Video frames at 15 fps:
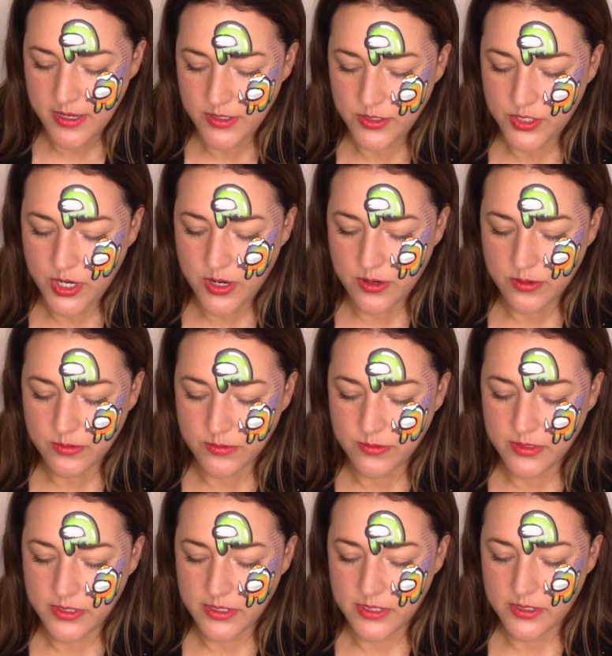
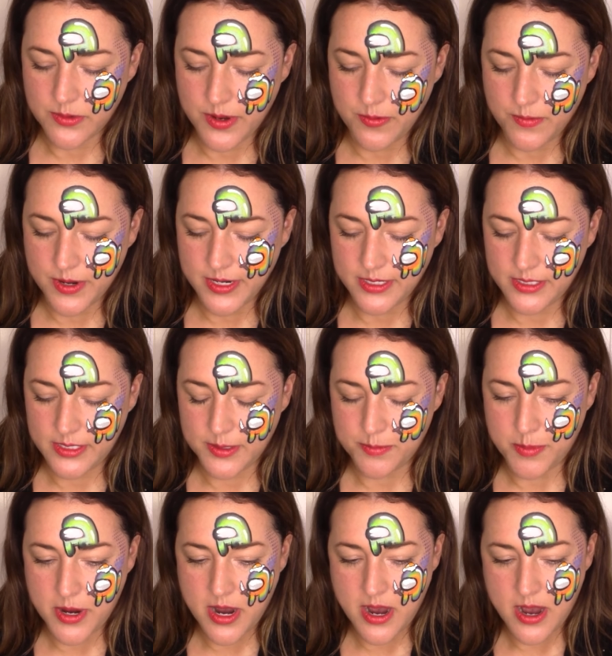tone. So I want it to
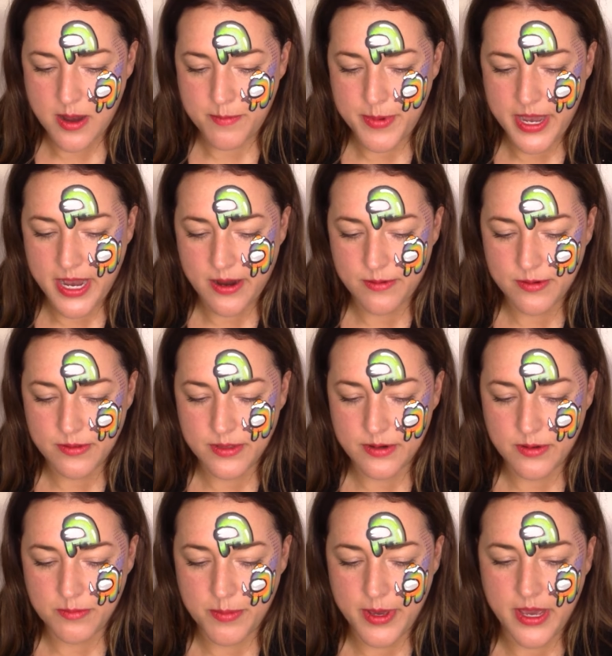pop out a
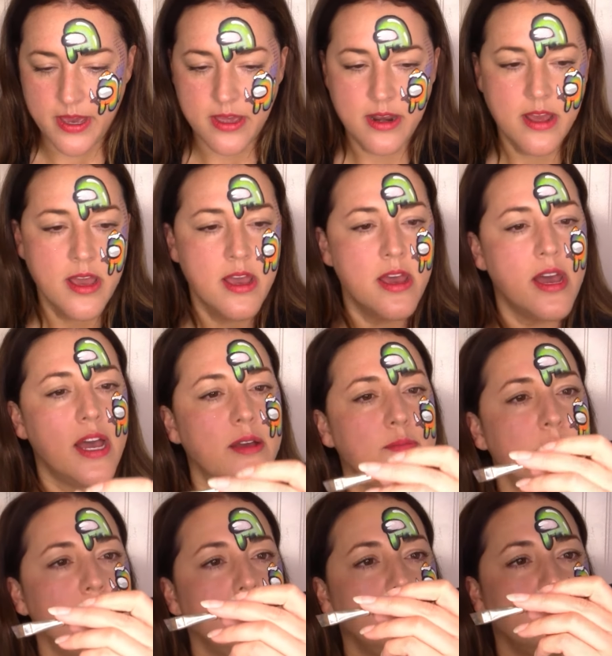little bit. I'm
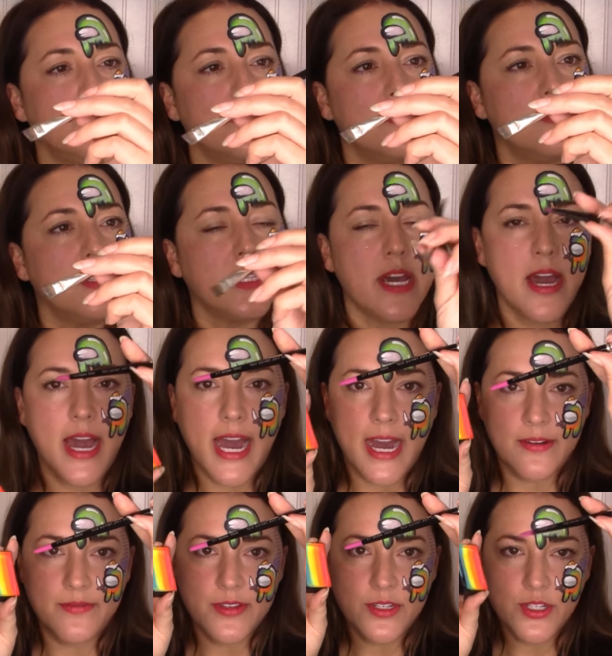gonna use a
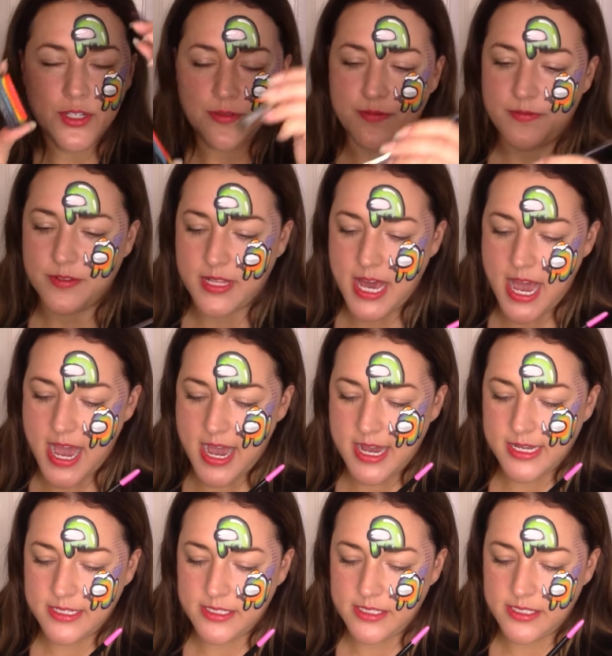half inch
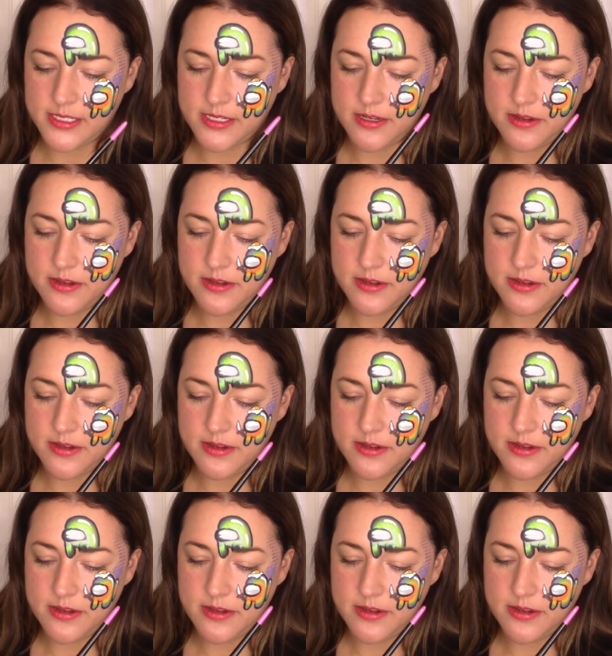flat